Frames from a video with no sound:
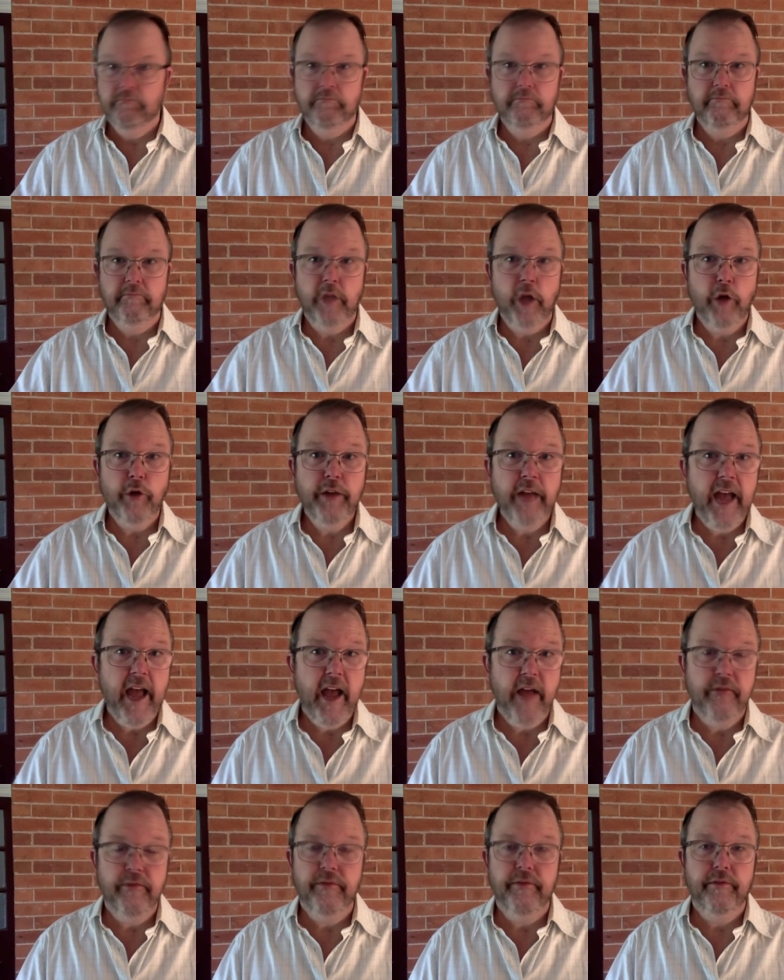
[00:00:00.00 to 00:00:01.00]
no
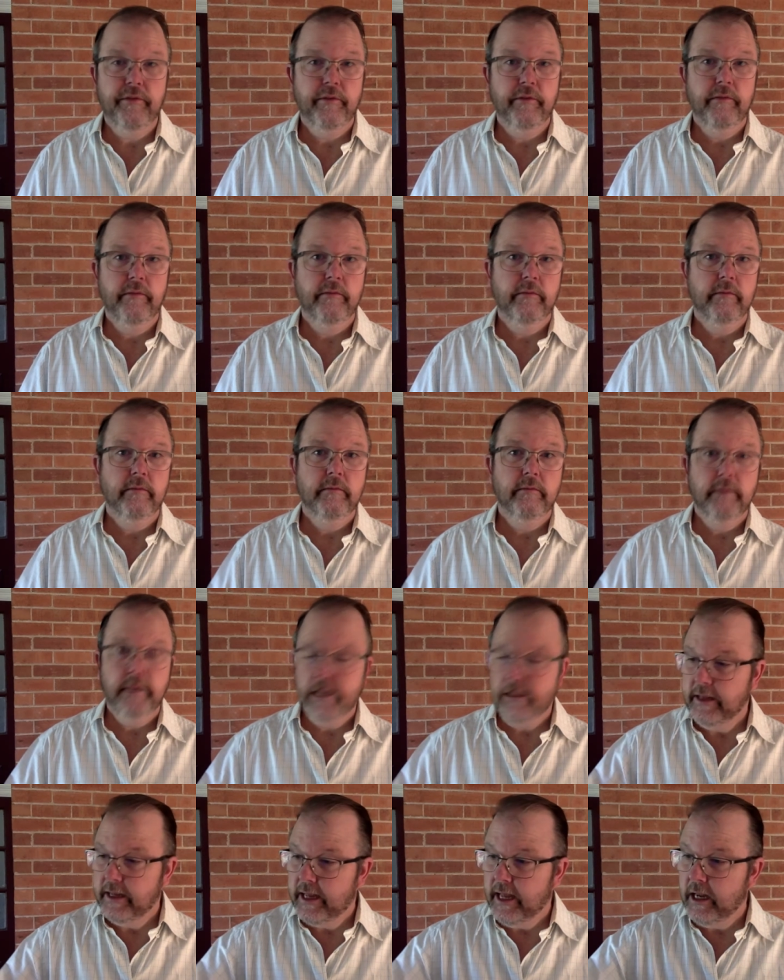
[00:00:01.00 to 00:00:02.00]
death in
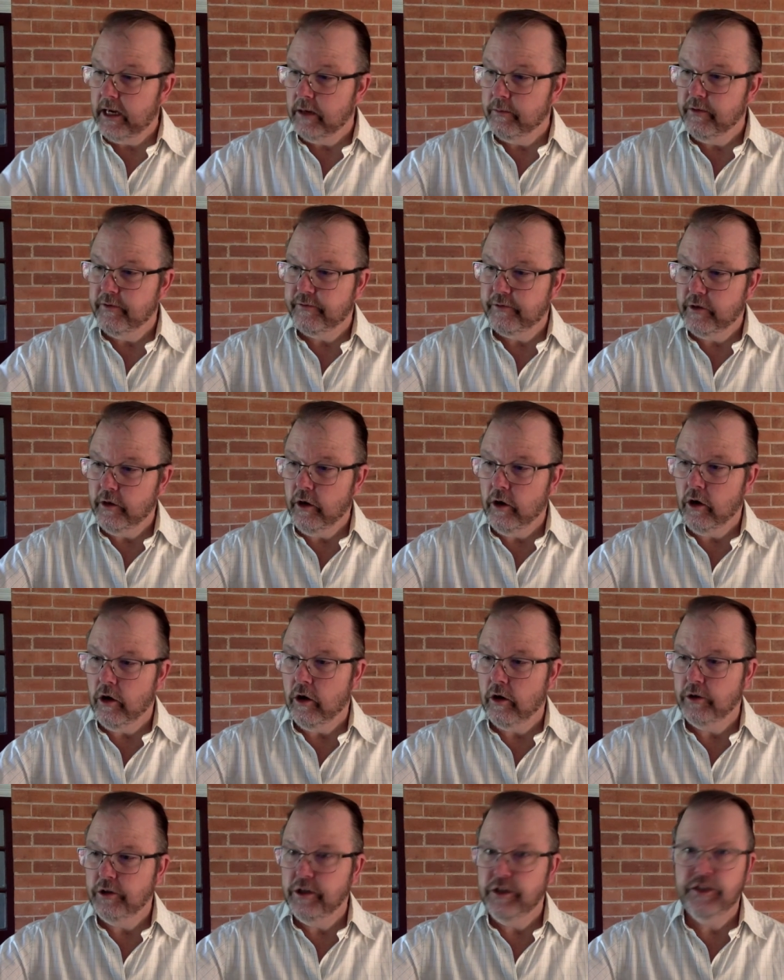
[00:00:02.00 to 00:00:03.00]
the kingdom of
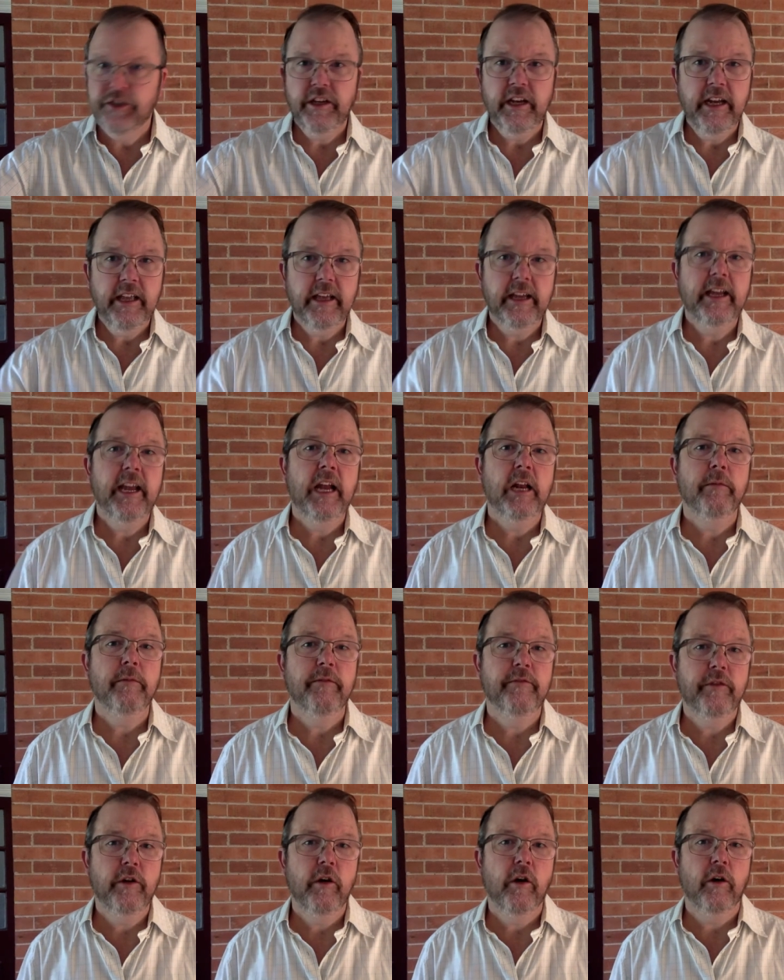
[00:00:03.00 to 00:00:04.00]
God. You see, the kingdom of
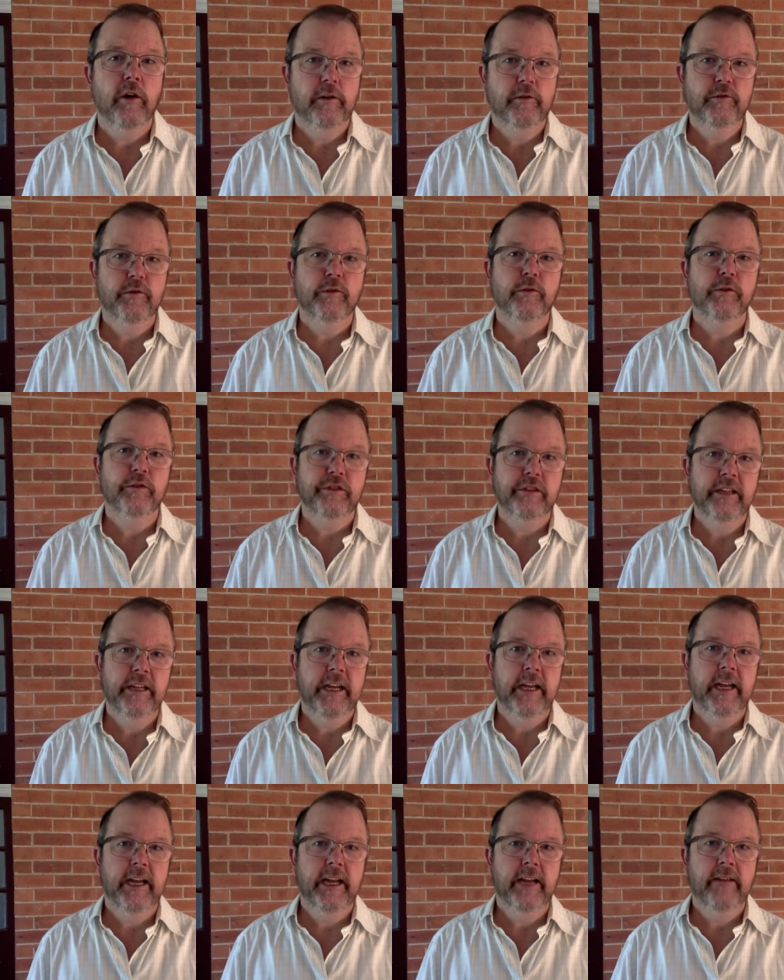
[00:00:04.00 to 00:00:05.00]
God draws
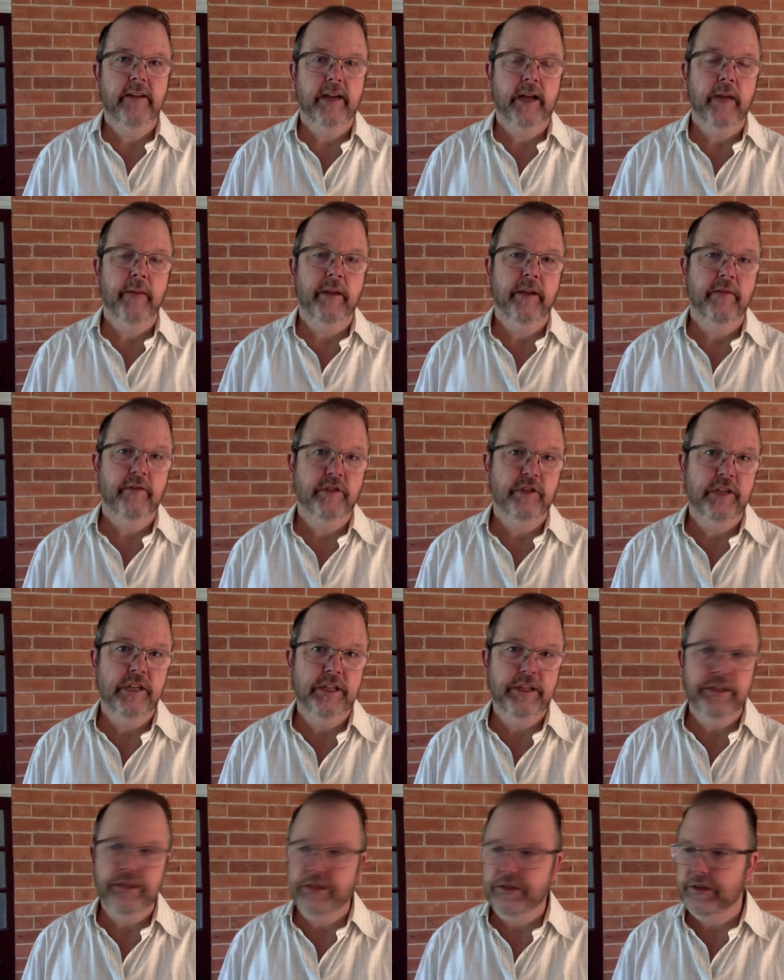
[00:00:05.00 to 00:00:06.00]
near in the coming of
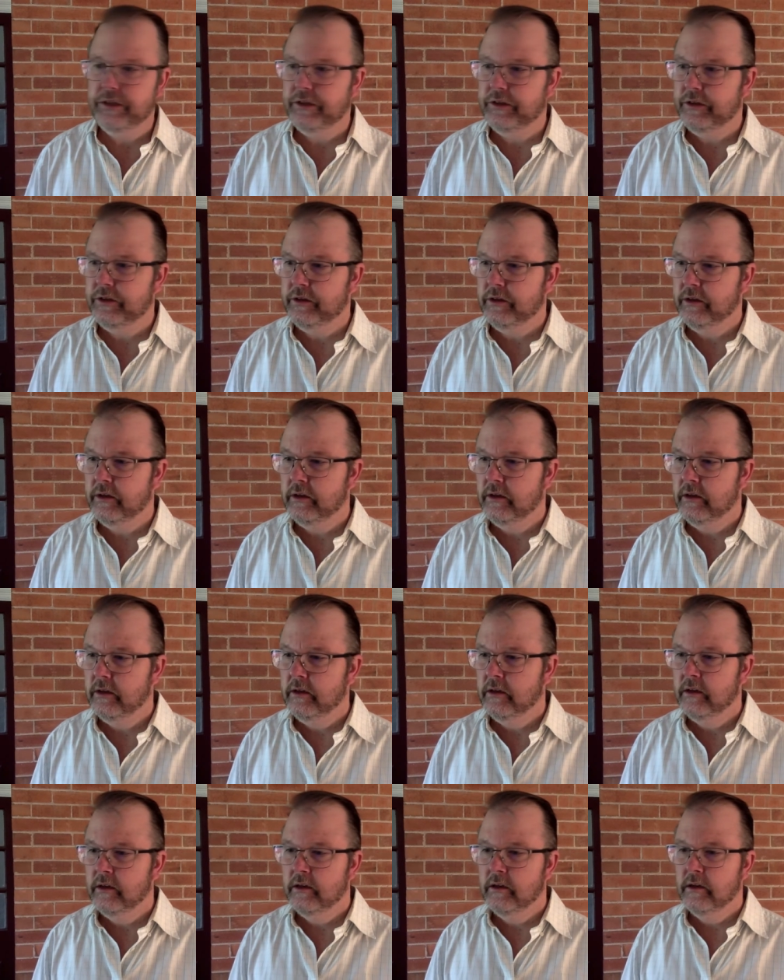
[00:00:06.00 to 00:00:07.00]
Jesus.
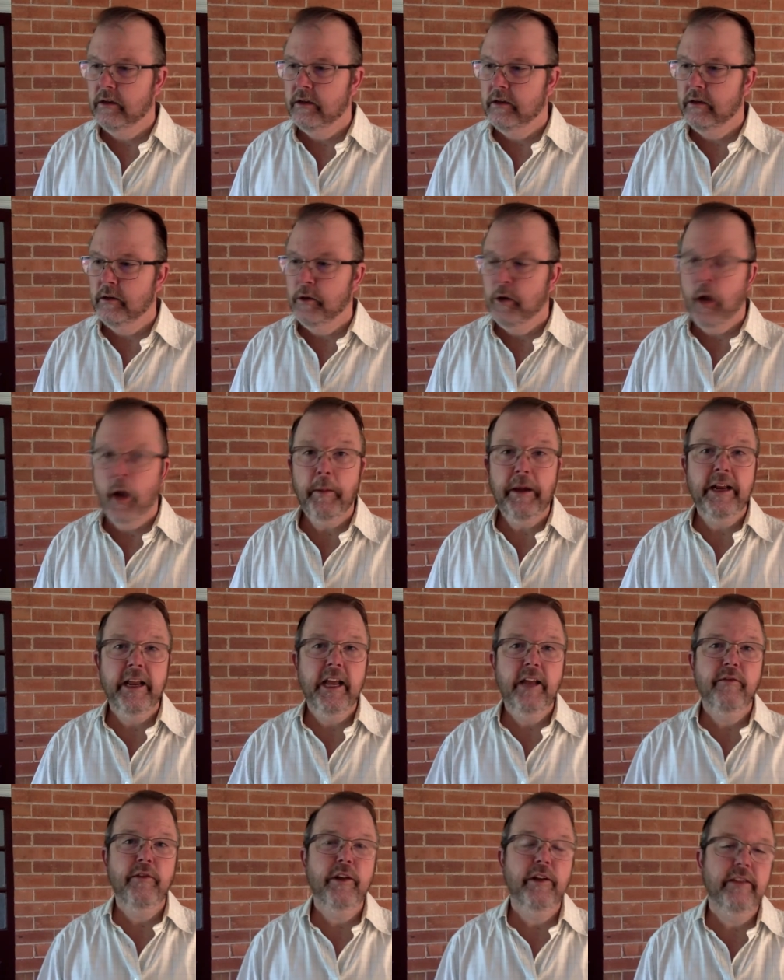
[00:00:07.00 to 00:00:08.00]
I mean,
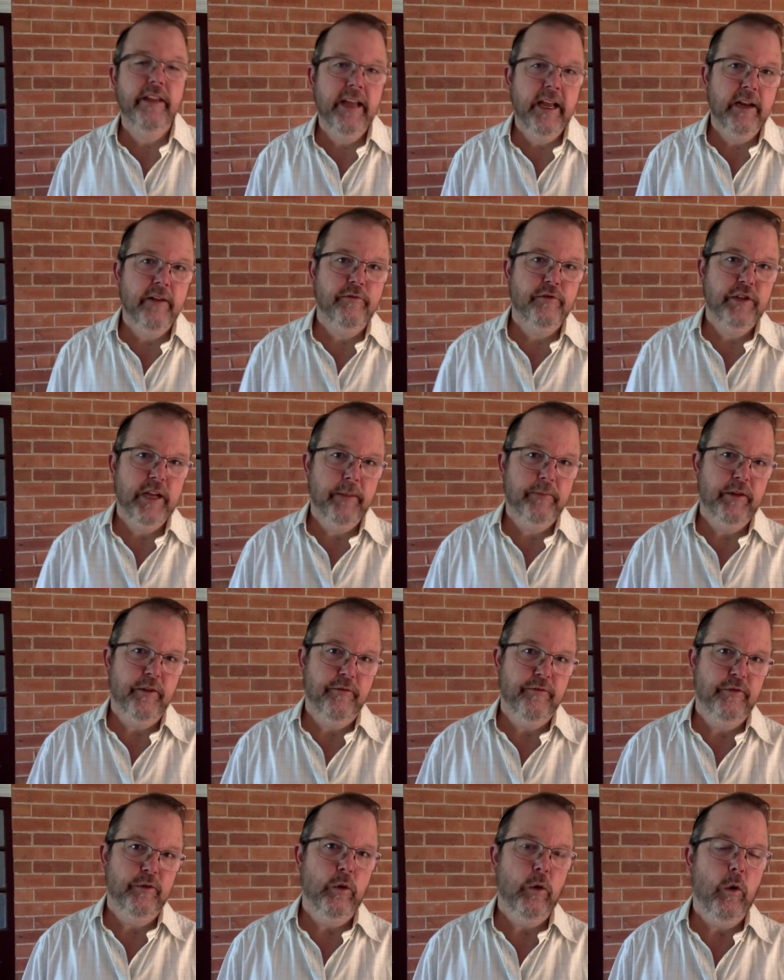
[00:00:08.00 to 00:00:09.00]
even at the end of chapter
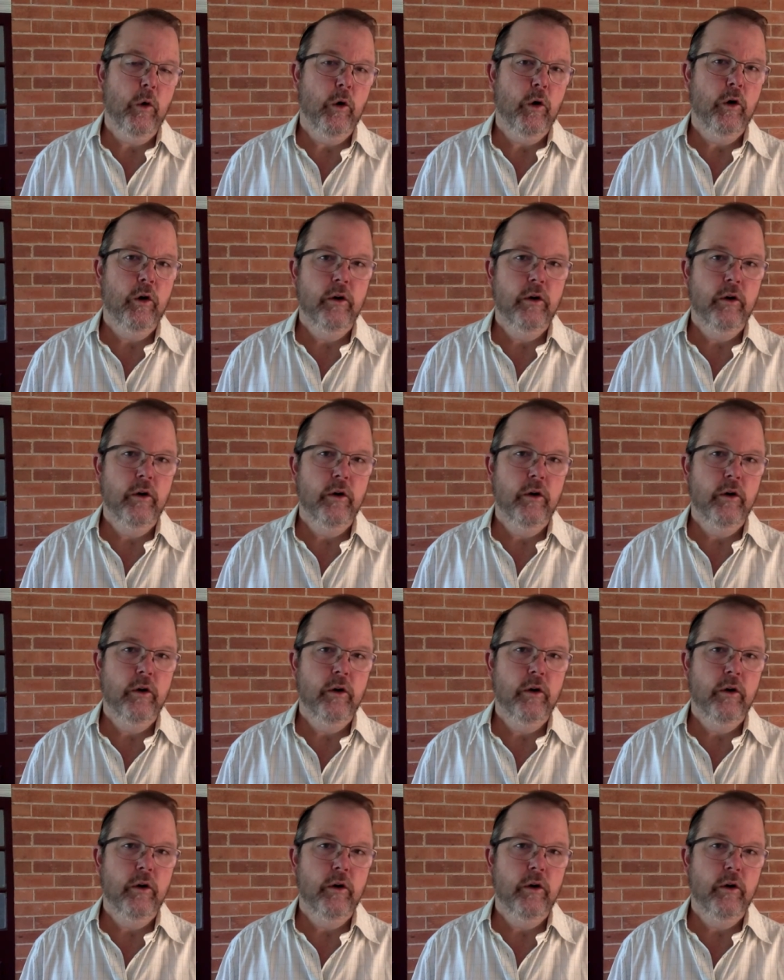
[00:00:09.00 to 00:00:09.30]
4,